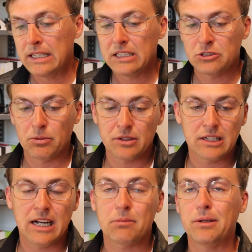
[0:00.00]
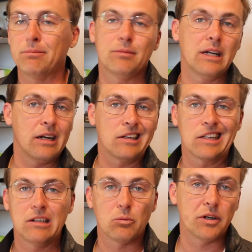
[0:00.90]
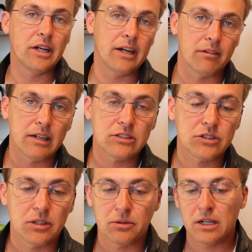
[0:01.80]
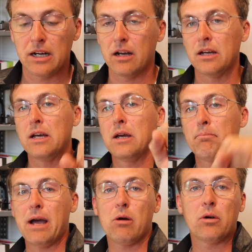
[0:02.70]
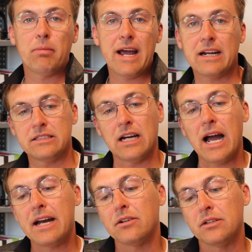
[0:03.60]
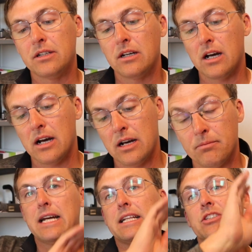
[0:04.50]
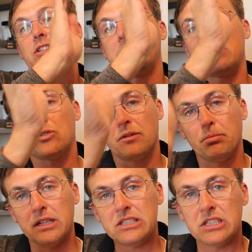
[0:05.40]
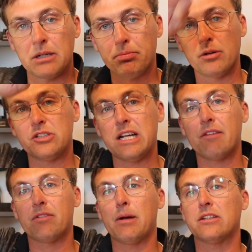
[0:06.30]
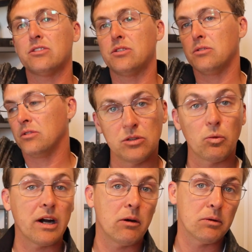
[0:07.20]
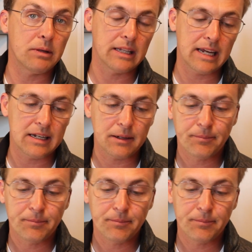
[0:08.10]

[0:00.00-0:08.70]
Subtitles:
smoke in the cockpit, and we're done, right? So power back to idle, and then start that sort of ballistic approach down from altitude to where I would be landing.